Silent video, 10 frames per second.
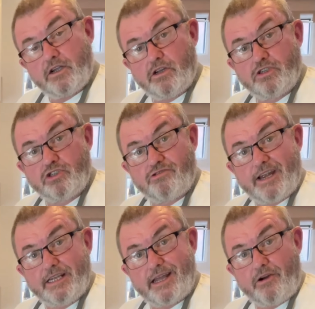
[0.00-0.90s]
going to
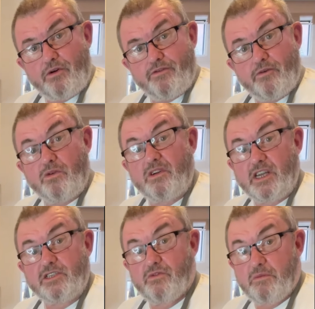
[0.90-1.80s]
strain that off, or at
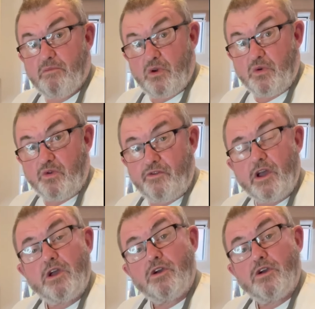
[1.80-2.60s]
least remove